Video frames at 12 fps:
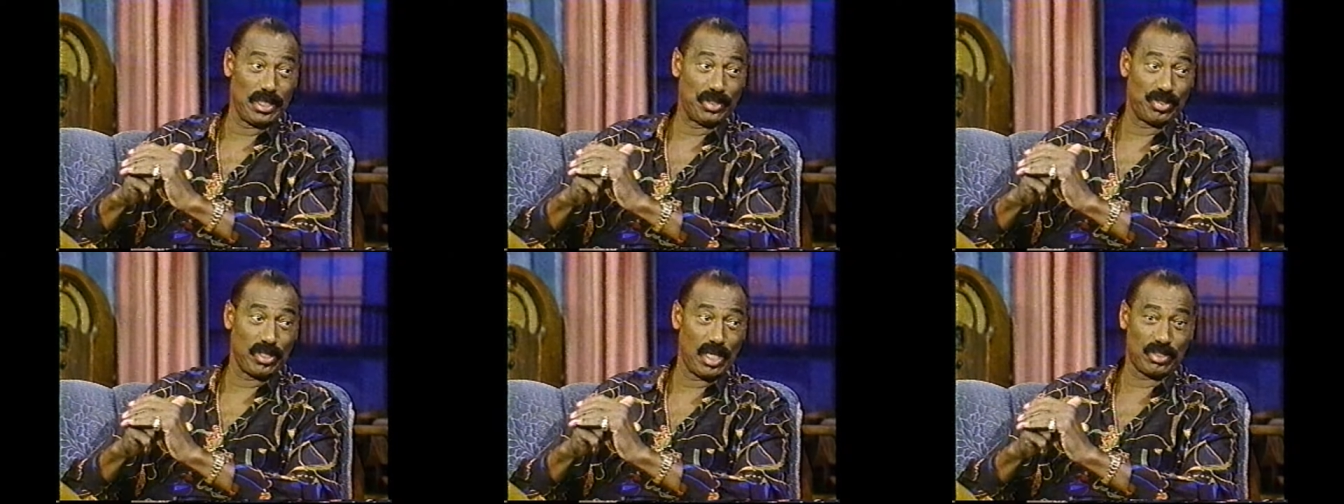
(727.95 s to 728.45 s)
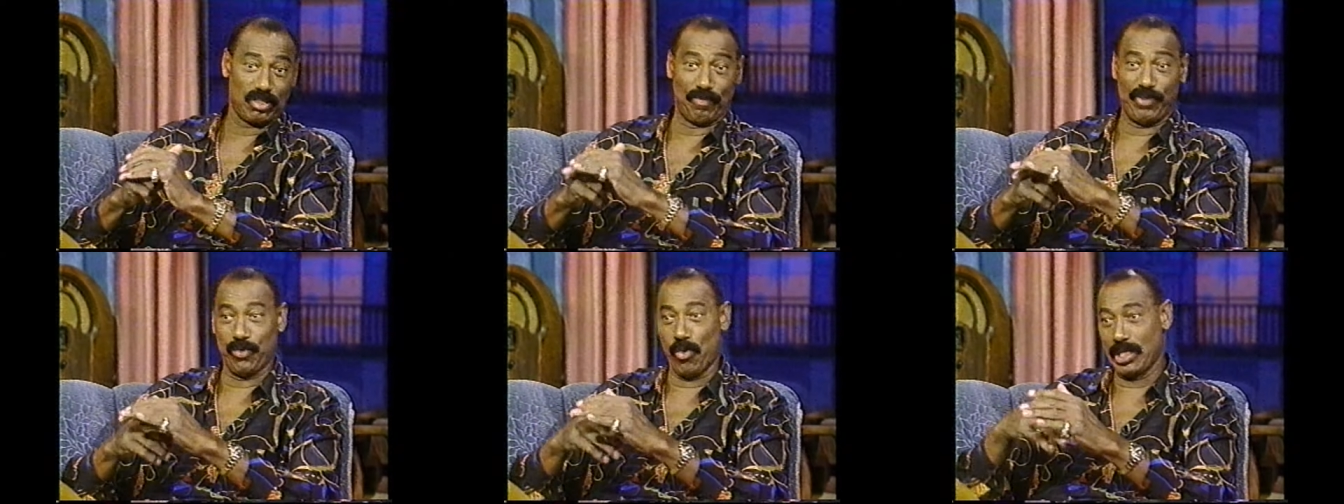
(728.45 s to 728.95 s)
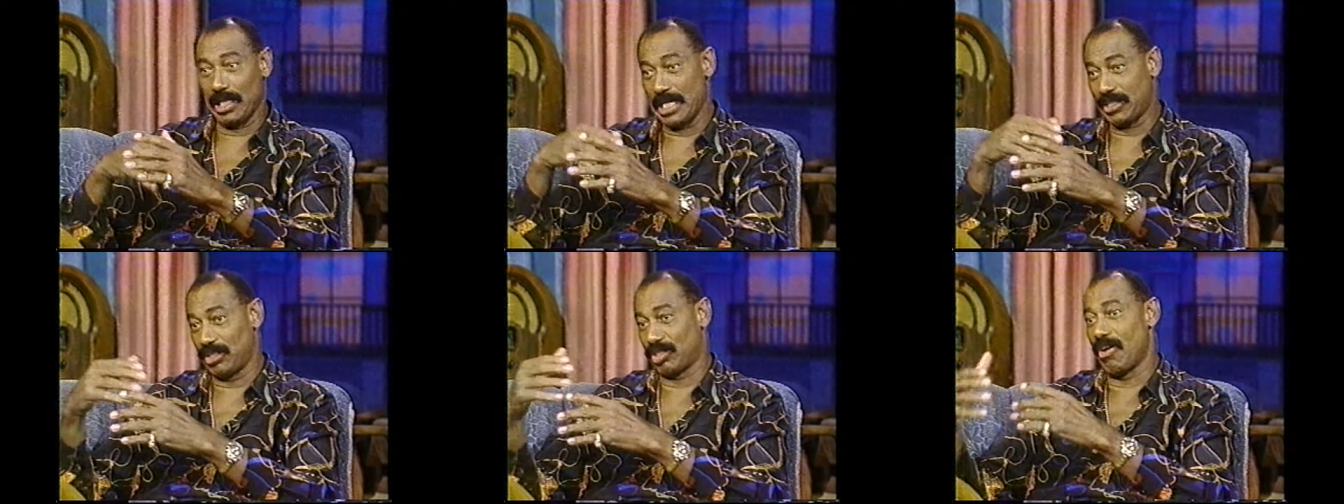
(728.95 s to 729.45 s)
Understand? So if you want to
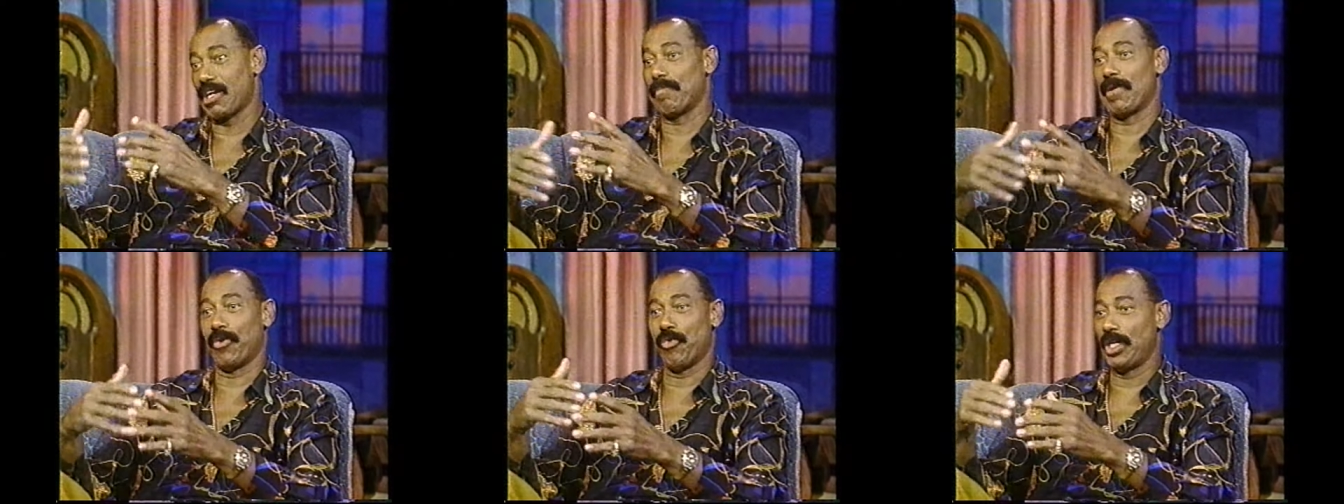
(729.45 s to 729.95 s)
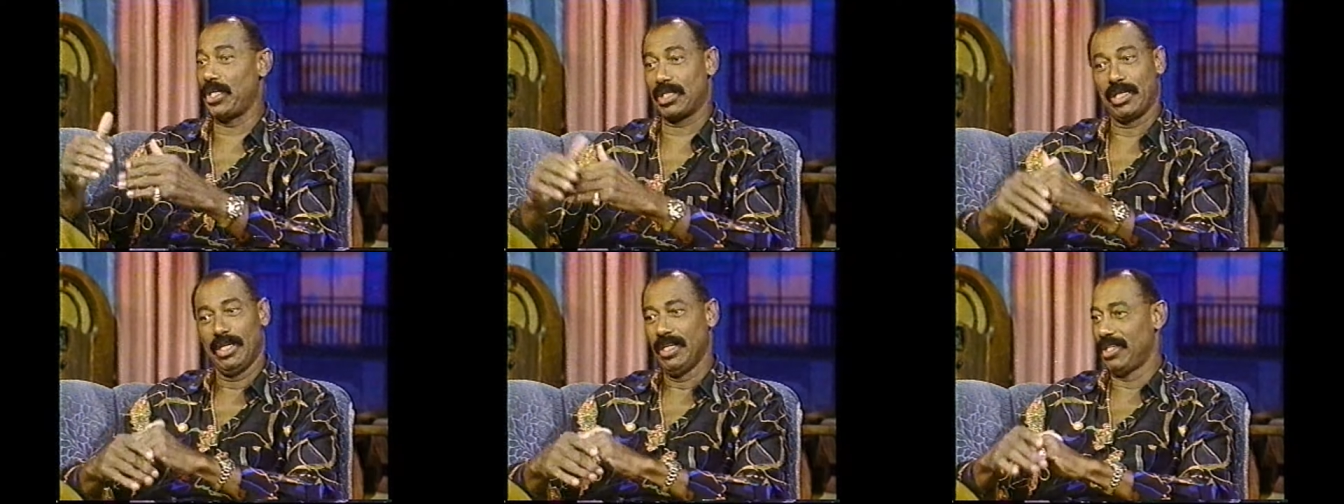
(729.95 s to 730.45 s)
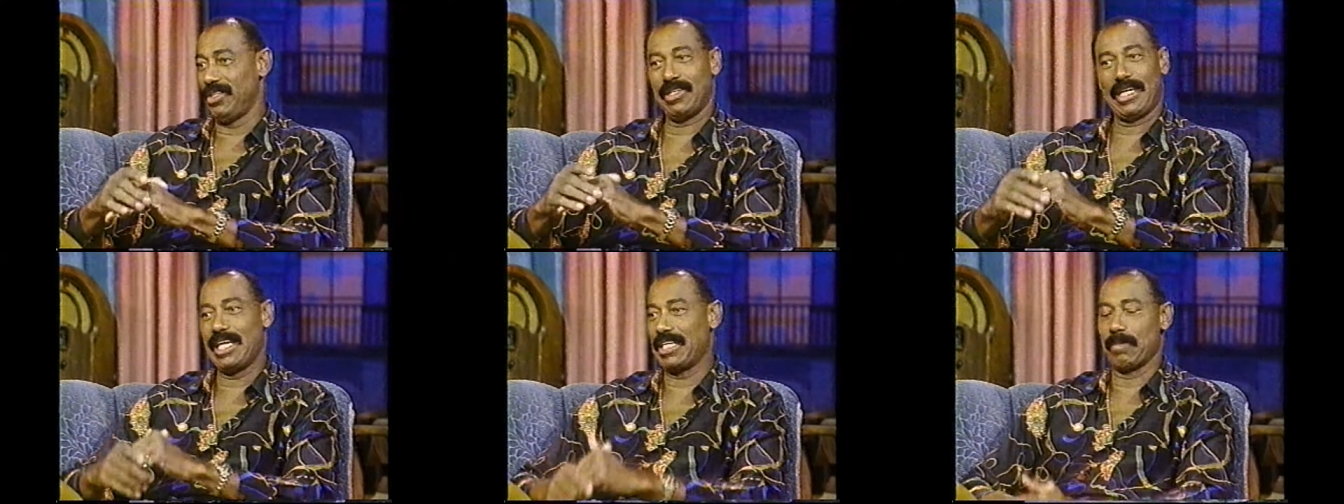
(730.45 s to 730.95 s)
like just talk about winning, you
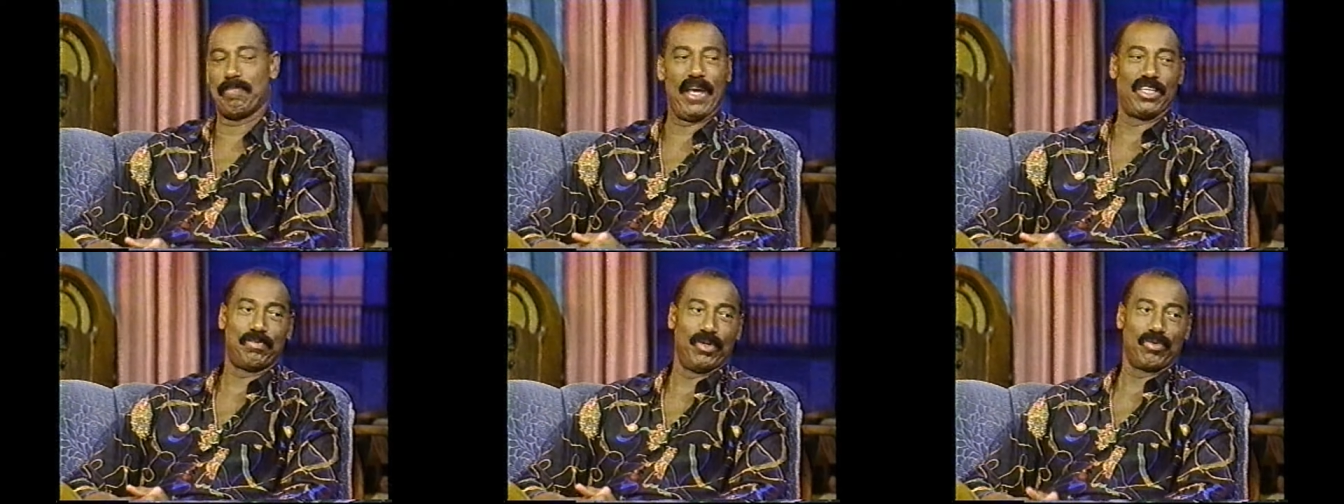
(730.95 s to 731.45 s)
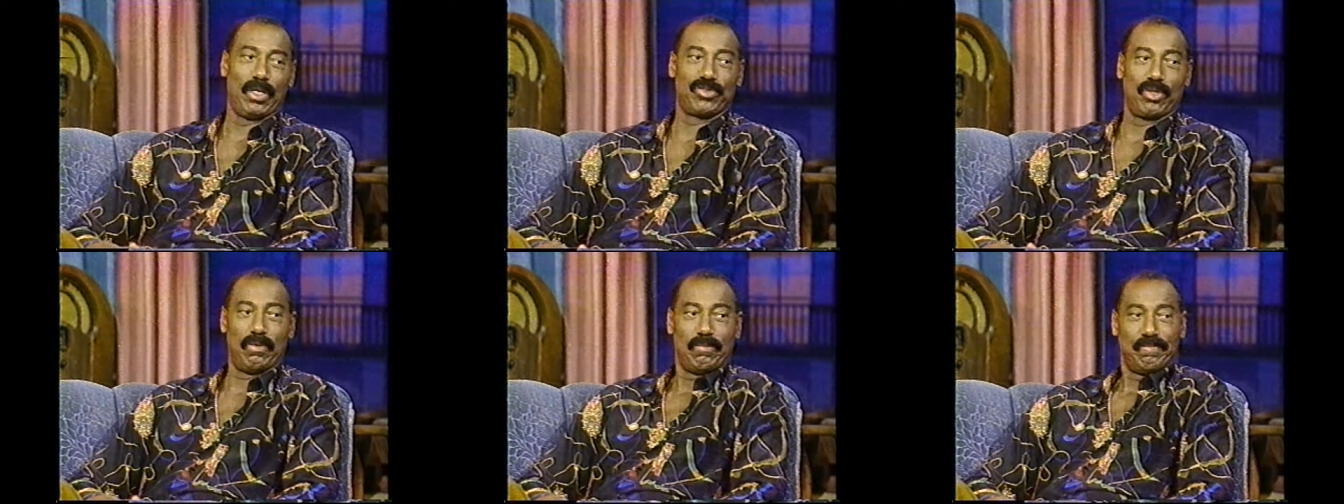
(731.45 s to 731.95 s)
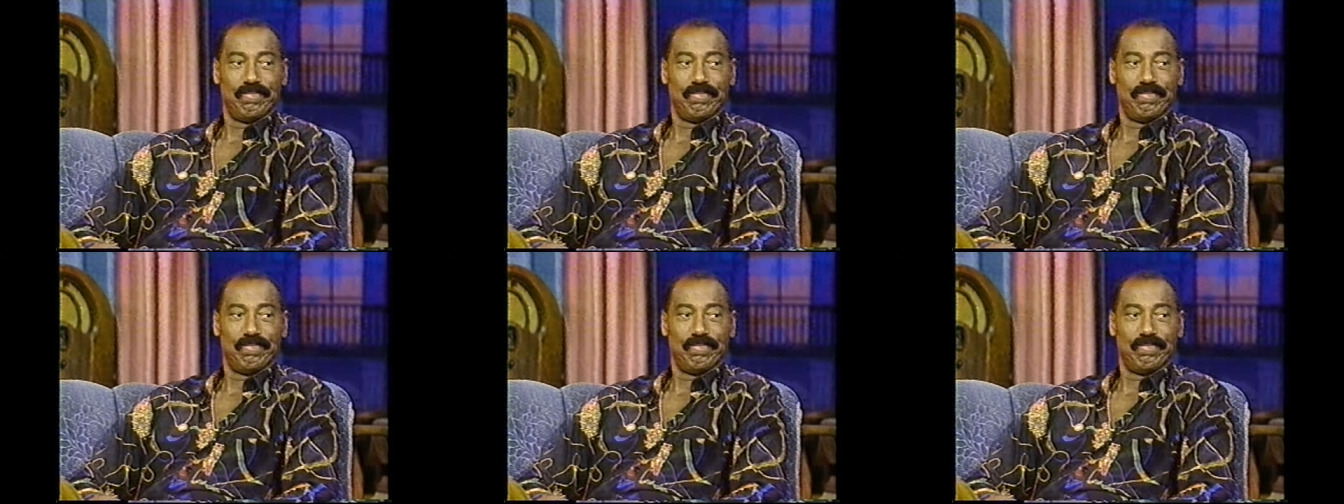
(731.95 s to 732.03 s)
can't get past Bill Russell.